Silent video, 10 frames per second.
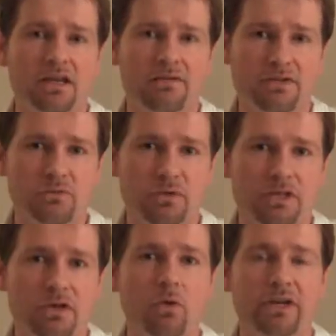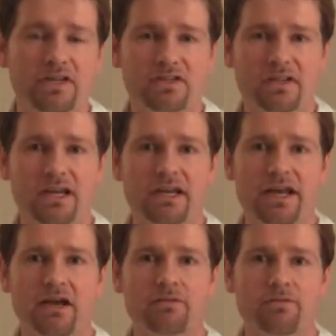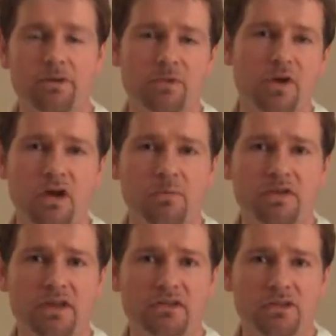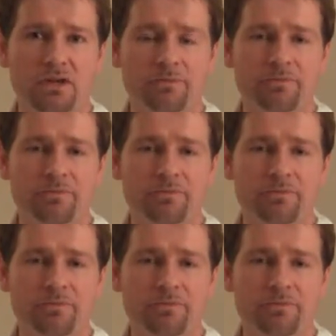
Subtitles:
if it's really going to stand out from your competition.